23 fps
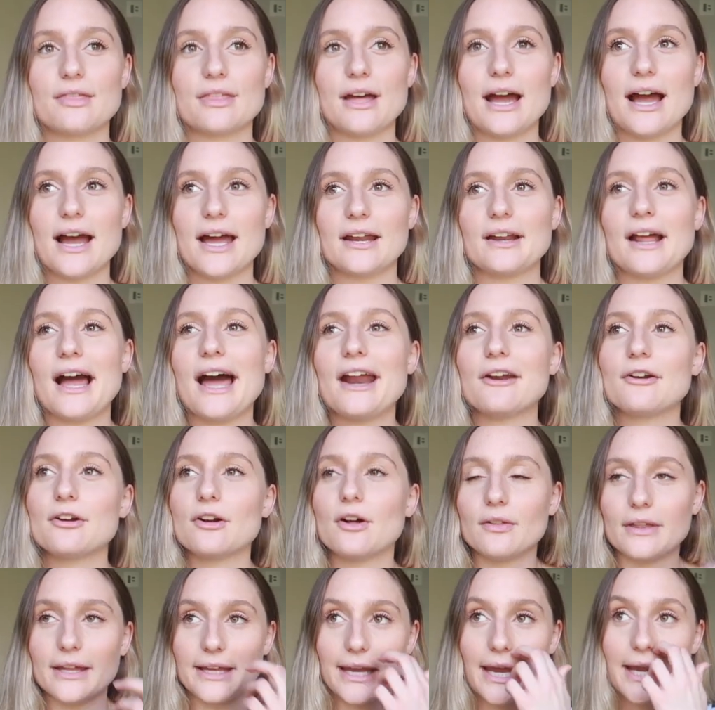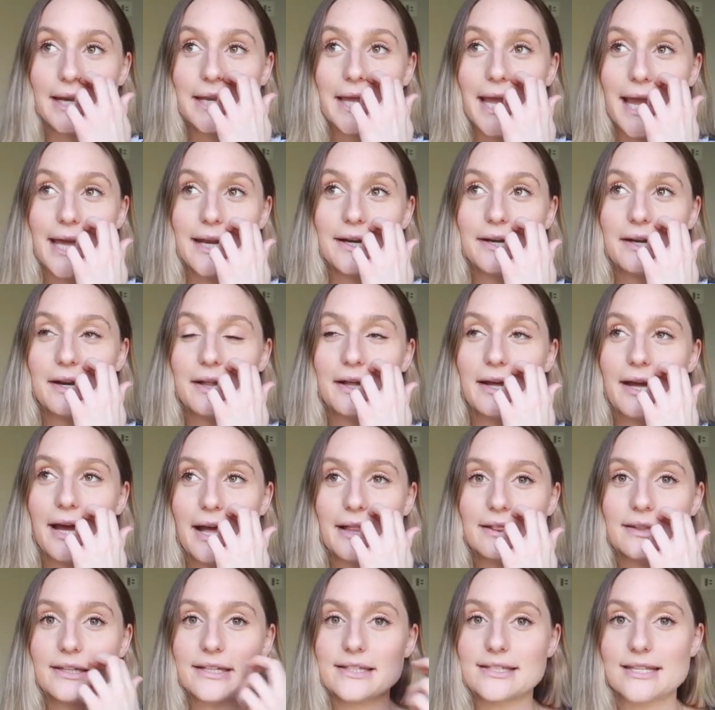that I don't know, like in Canada,
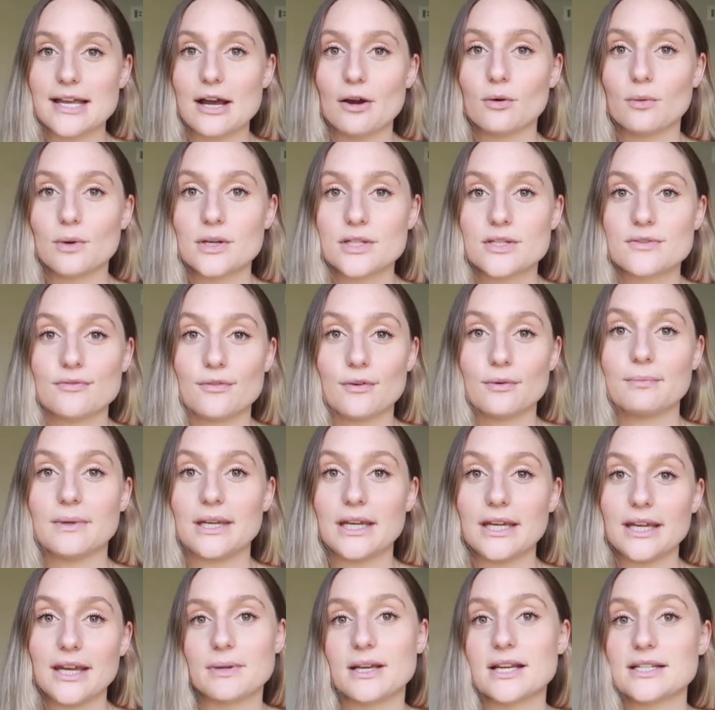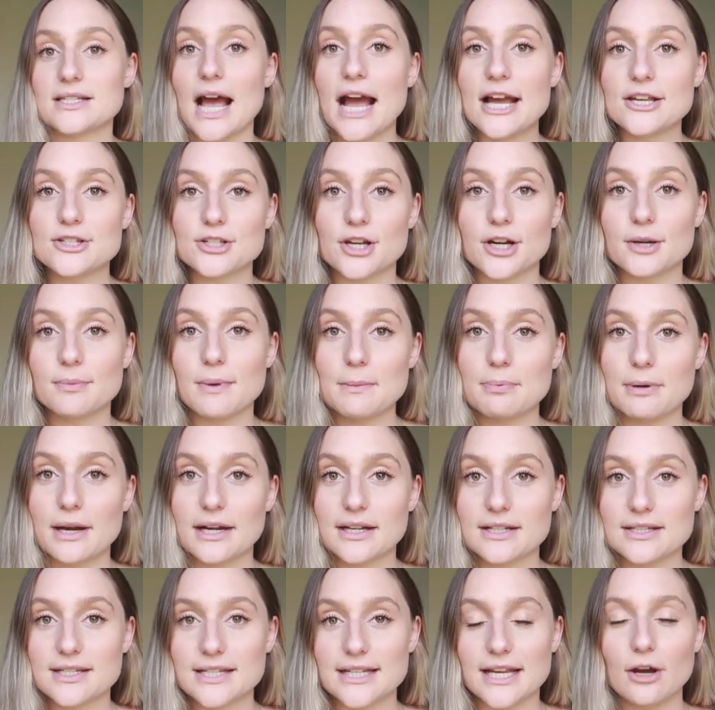at least how it was for me, because I started my
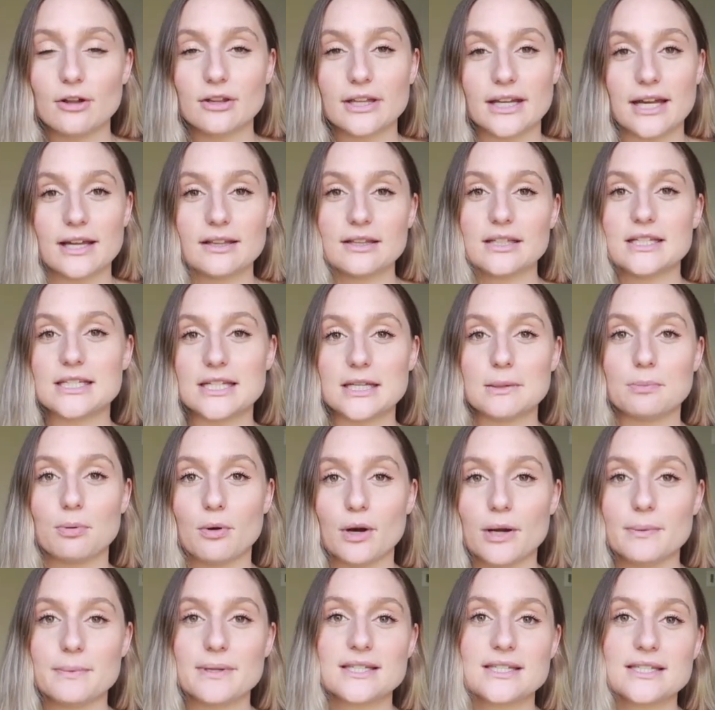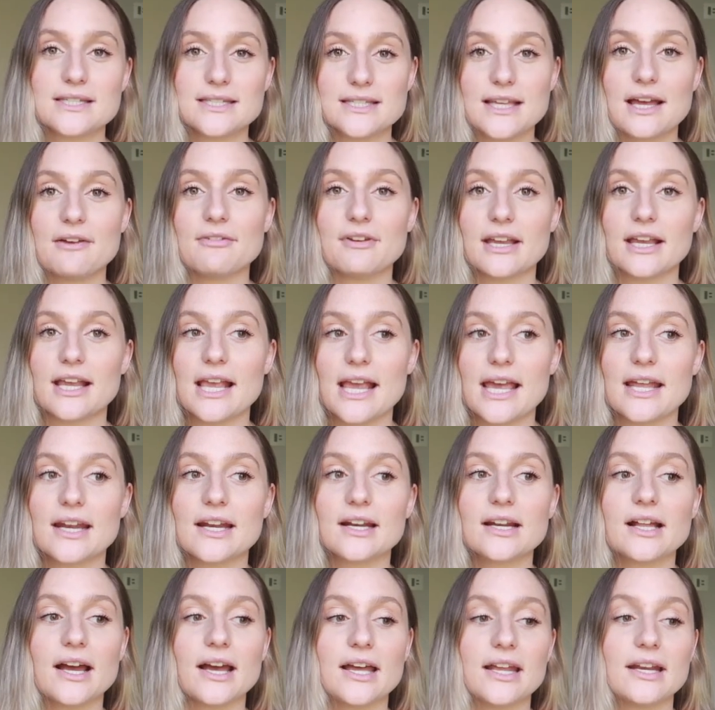pregnancy out, like at least the appointments and stuff in
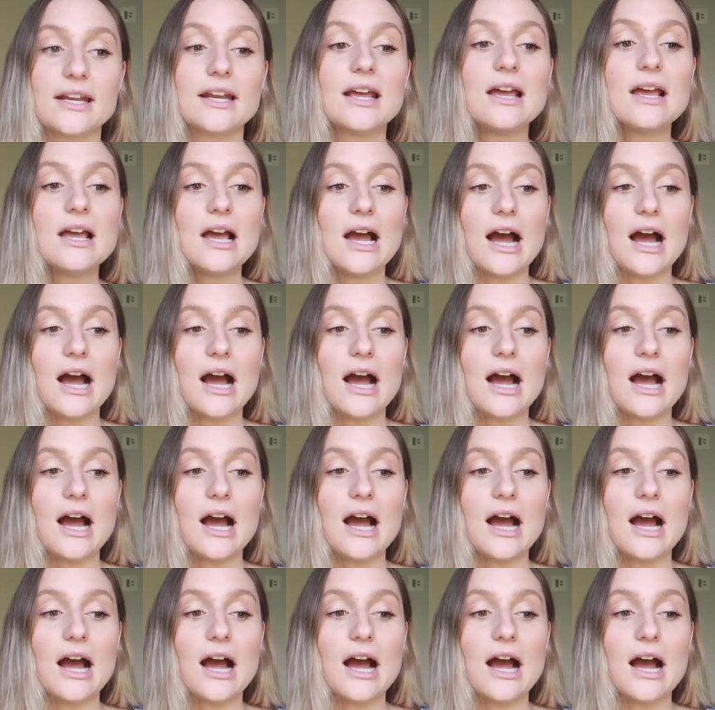Canada, and